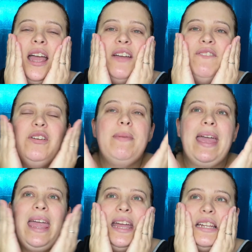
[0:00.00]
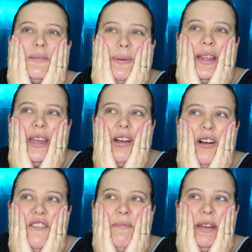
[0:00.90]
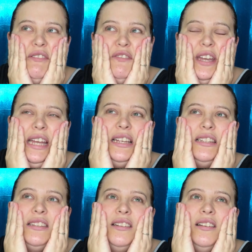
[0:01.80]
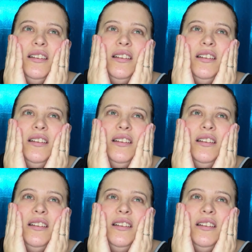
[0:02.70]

I can feel my hands peeling off my face.